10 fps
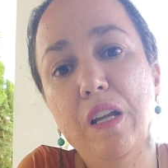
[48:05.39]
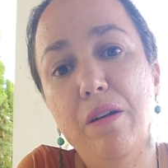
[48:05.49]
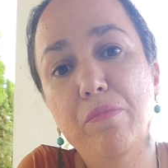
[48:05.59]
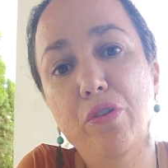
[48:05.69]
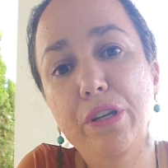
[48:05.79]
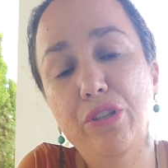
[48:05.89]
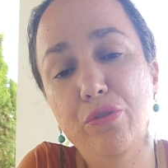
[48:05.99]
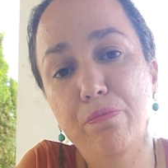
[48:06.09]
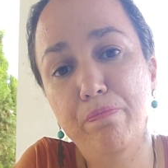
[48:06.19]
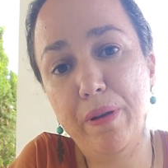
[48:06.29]
I'm going
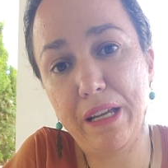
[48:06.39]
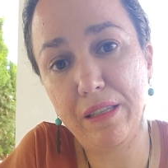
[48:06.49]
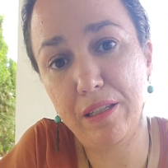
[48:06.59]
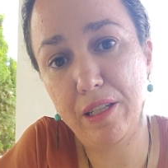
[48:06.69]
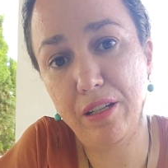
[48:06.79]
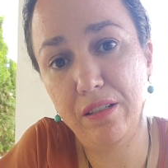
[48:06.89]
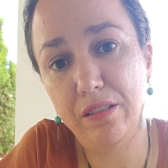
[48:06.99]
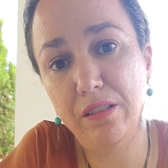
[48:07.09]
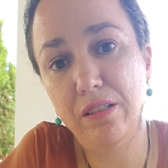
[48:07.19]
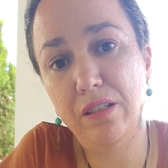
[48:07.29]
to bet
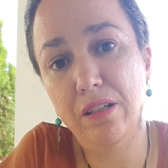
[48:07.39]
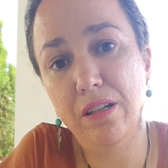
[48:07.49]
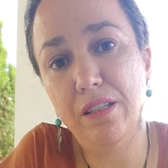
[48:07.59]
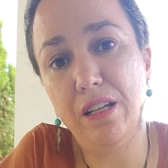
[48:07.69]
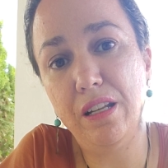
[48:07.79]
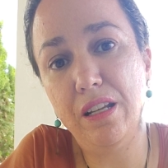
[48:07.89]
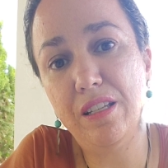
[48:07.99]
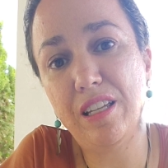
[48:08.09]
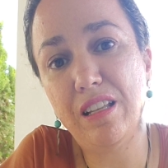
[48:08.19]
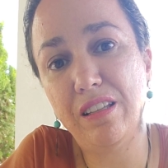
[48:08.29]
that it
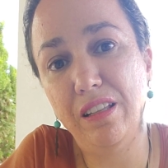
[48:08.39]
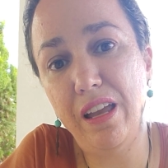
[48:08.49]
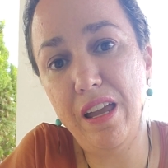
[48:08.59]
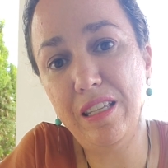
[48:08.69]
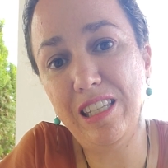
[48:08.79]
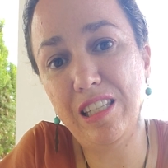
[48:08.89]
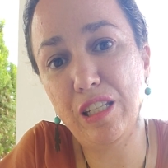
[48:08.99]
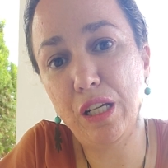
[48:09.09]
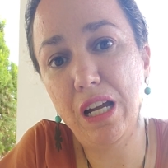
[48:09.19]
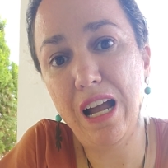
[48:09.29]
is at
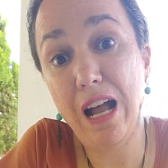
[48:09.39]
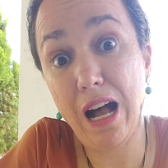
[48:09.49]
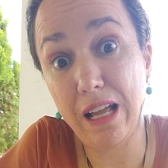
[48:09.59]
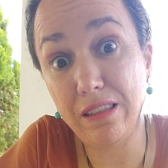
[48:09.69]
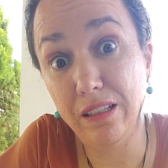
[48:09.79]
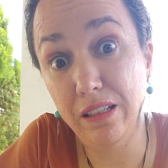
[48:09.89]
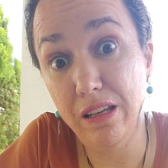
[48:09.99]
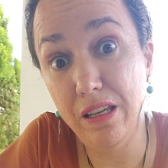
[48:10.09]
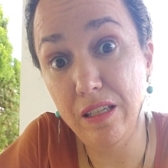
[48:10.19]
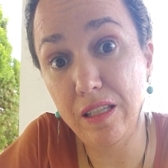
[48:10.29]
least
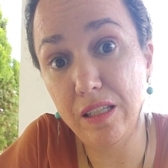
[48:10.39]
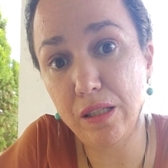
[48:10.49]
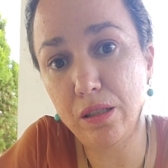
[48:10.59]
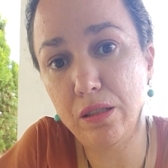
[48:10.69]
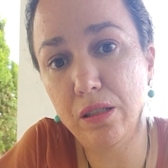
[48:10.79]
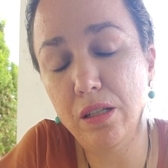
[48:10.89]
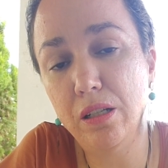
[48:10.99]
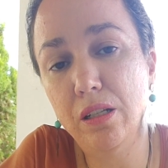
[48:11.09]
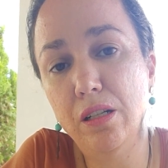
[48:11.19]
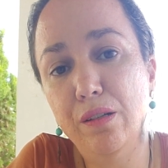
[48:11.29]

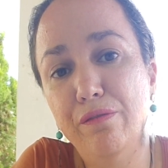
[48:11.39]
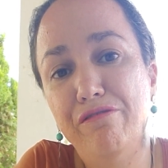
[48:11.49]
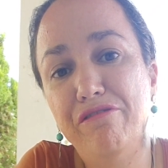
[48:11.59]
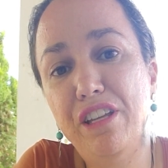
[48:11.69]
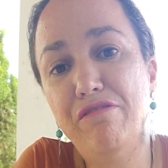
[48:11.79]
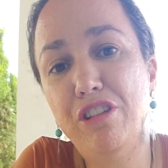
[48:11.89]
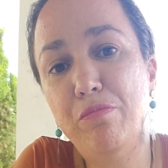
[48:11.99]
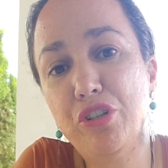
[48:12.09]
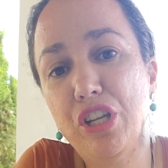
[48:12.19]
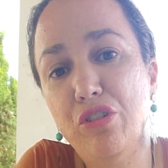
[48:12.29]

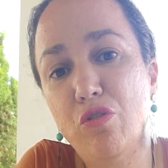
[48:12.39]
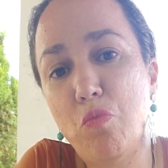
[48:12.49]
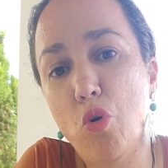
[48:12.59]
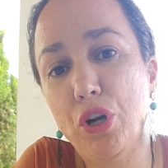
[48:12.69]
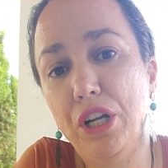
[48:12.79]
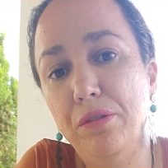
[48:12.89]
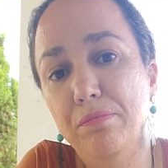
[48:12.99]
50% or more.